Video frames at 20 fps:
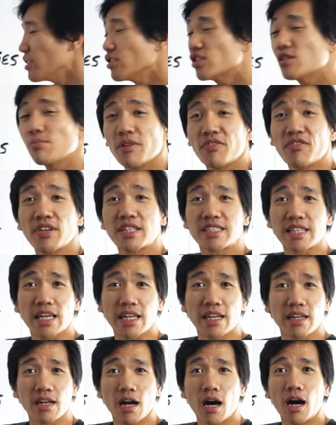I used to be
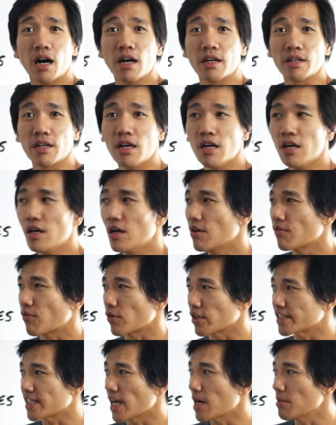fixated on
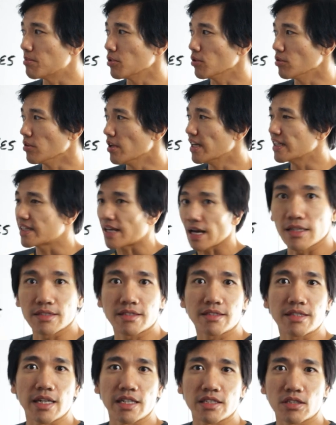for example,
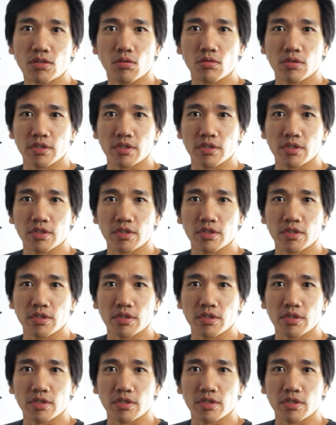calisthenics